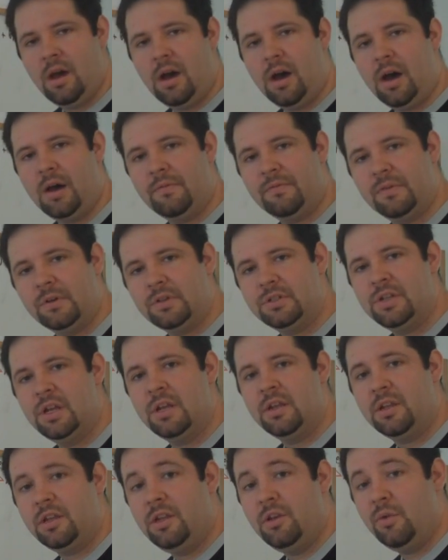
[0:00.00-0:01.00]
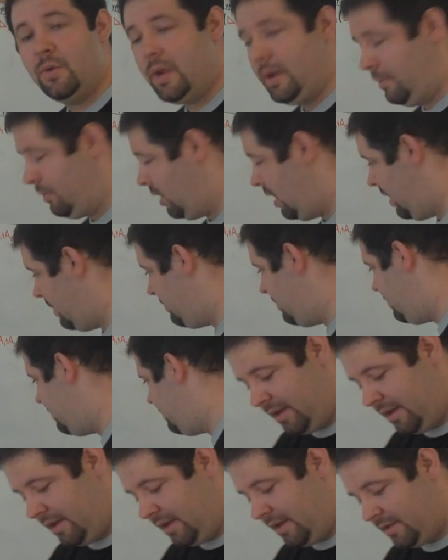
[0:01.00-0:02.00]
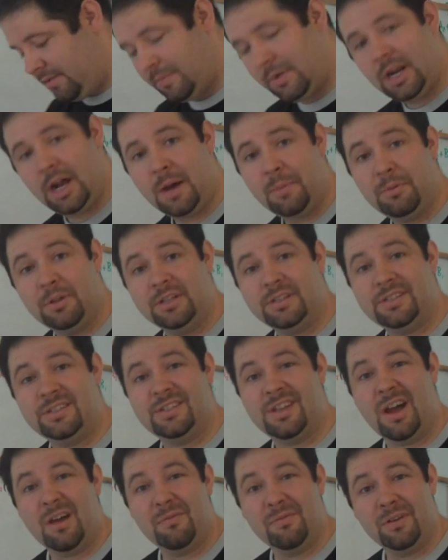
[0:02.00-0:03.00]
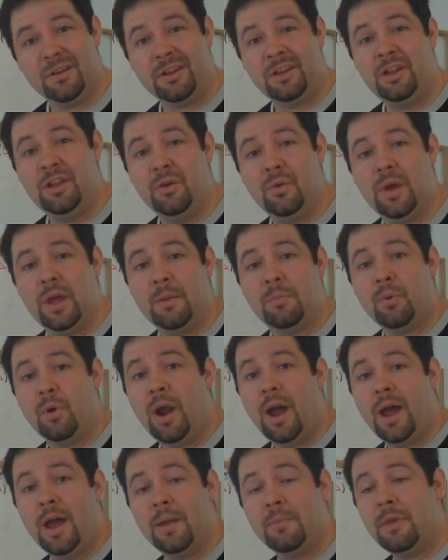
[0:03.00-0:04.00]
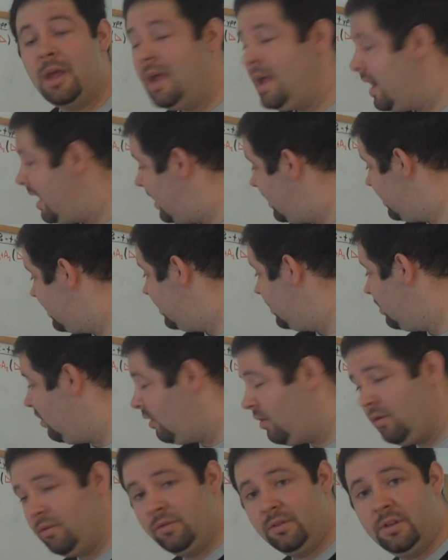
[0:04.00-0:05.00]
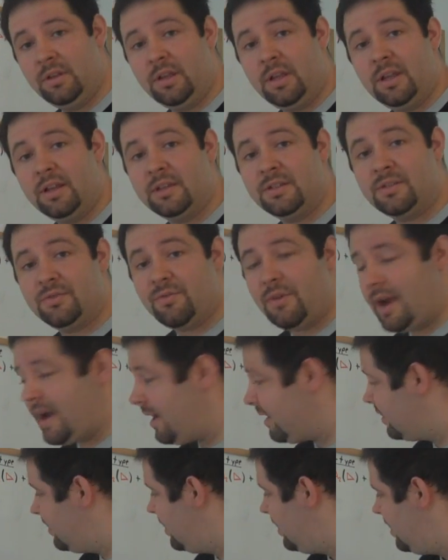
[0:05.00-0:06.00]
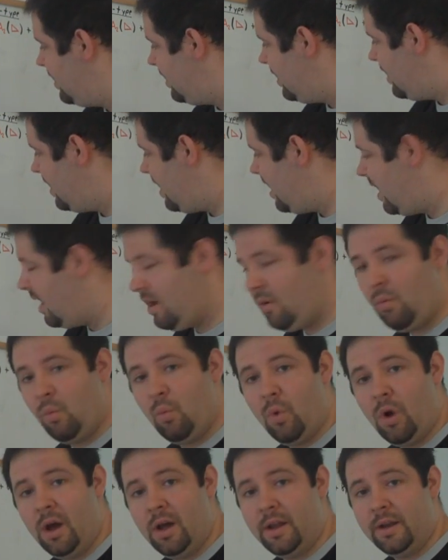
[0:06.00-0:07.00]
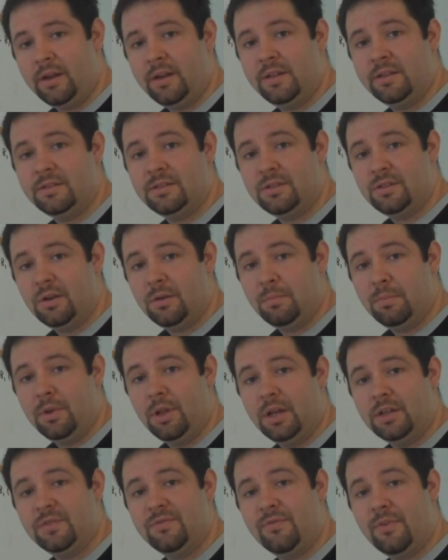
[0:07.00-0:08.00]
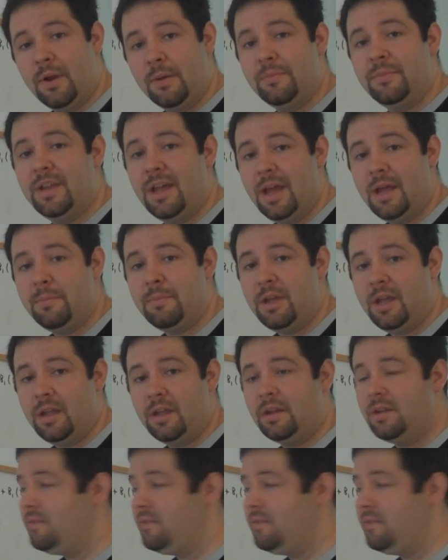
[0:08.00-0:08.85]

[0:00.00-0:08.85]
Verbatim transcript: offers Q A prime. So now the monopolist is offering Q A prime and can only extract A one in surplus from type A